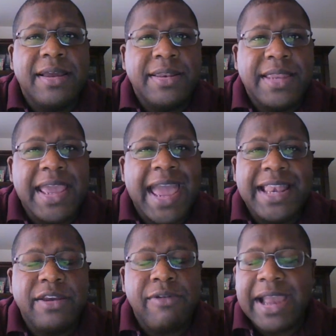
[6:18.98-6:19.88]
They
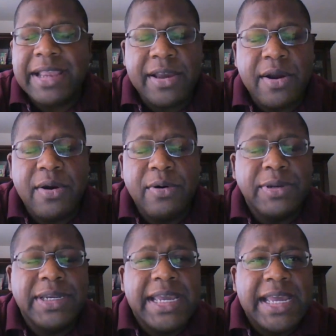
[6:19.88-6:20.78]
hadn't cracked the
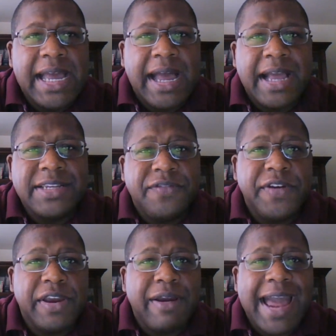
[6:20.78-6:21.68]
code to
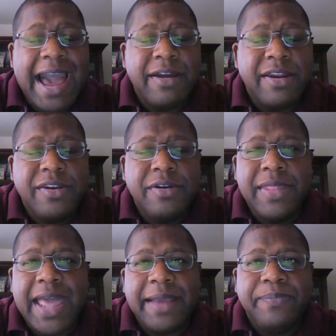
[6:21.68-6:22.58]
figure out how to
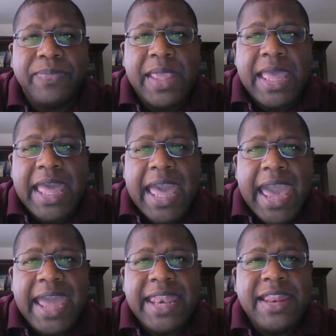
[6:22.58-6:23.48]
do that.
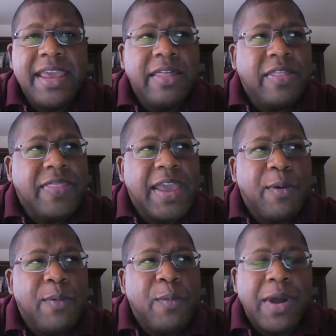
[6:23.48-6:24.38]
And then the other
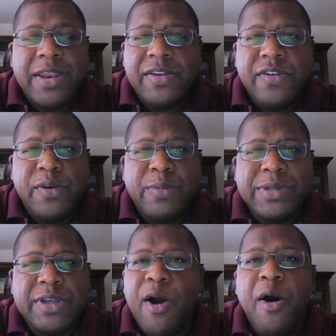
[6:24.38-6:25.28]
thing we wanted to do
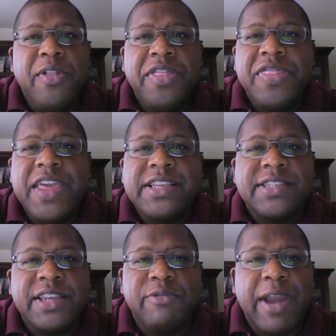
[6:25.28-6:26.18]
was all the
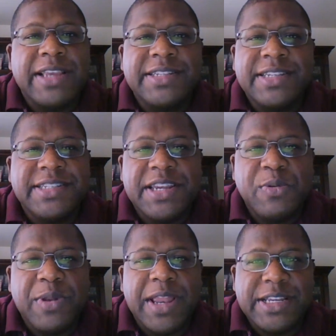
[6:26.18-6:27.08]
things that Craigslist
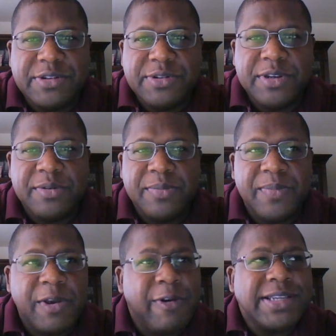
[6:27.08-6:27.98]
didn't let you do.
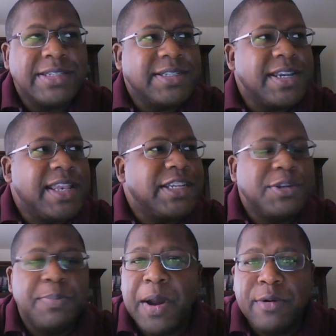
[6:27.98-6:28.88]
Craigslist didn't let
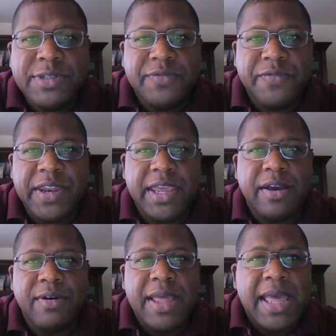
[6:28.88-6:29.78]
you post
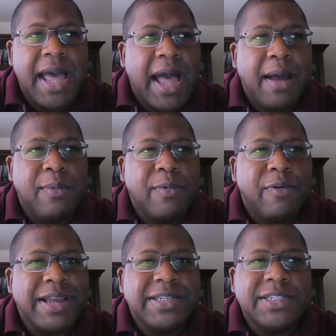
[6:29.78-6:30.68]
video.
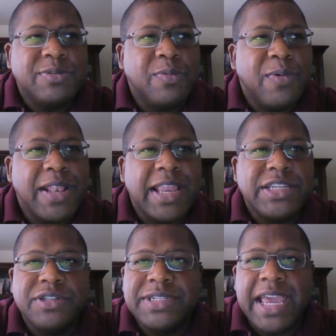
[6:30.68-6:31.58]
Craigslist wouldn't
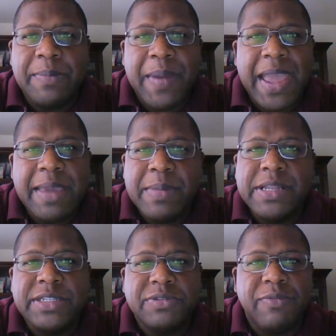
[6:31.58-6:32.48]
let you take
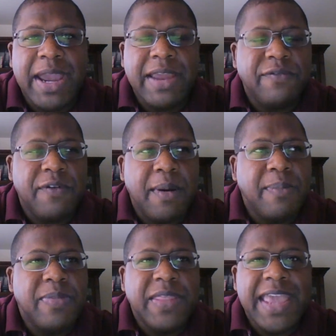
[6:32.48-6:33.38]
payments right
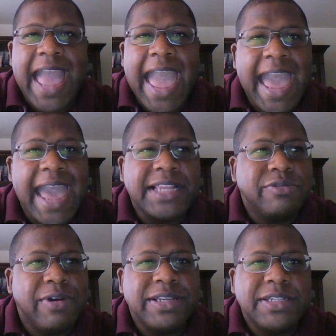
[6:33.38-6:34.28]
from the
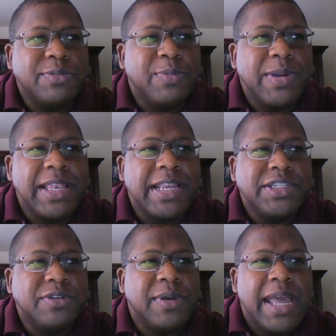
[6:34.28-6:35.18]
ads. Craigslist wouldn't
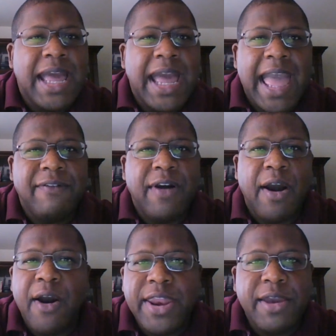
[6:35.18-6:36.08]
let you have
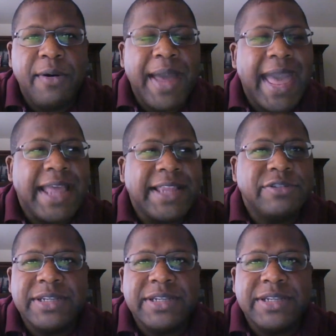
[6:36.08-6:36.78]
audio ads.